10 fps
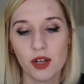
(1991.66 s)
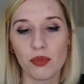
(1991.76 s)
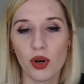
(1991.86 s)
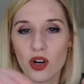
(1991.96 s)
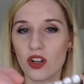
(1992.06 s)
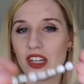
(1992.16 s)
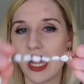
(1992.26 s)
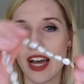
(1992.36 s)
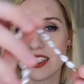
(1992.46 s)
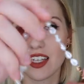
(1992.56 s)

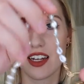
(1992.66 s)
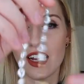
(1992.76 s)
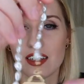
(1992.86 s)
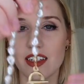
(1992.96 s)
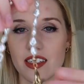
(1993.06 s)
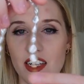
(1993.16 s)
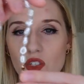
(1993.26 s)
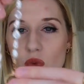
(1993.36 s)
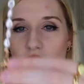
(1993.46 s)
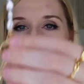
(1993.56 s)
pearl-esque necklace.
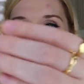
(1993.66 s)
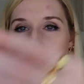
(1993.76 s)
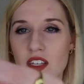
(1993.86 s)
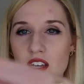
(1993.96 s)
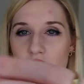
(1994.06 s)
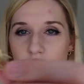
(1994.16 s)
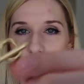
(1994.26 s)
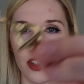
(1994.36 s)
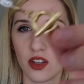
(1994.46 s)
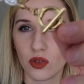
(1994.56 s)
It's one of these,
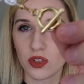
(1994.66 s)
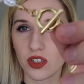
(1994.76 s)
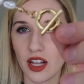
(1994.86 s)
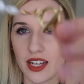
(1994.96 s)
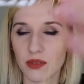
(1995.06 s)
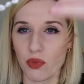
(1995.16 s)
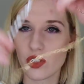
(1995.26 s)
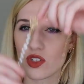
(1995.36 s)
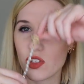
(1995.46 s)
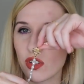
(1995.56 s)
those clasp
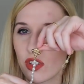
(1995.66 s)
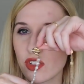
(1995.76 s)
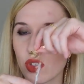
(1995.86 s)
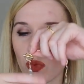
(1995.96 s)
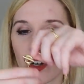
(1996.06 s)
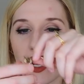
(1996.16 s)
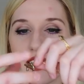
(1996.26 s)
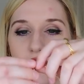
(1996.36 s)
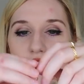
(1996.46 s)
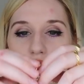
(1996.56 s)
ones. So you could just wear it
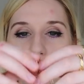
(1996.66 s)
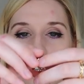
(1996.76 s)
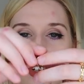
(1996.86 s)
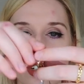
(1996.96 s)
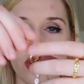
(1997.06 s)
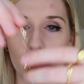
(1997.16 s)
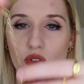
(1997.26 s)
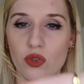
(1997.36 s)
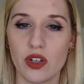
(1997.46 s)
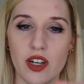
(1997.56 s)
as is, or you could
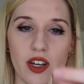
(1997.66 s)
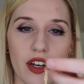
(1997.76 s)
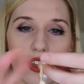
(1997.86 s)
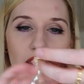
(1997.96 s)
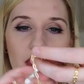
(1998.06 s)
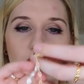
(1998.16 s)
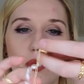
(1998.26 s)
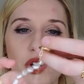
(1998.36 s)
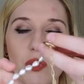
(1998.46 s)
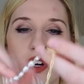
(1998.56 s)
do the thing
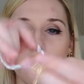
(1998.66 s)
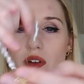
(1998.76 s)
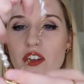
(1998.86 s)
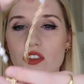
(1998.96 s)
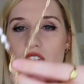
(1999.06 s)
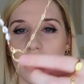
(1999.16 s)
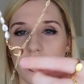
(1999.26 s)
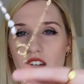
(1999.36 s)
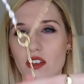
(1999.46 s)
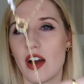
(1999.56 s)
where you wear it around your neck
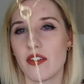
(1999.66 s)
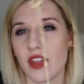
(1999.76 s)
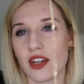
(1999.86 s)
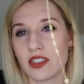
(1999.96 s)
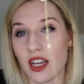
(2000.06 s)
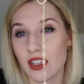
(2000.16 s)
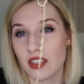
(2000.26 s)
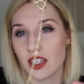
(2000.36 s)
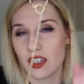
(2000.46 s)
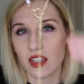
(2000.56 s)
and you have that
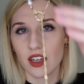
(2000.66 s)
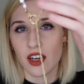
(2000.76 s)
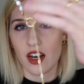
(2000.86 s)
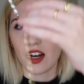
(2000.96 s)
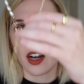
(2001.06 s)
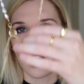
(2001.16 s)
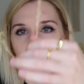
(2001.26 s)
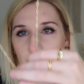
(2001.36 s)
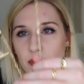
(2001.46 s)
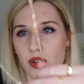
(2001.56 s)
dangling.
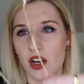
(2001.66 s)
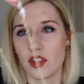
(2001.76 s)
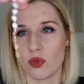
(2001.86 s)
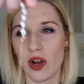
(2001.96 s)
Um, either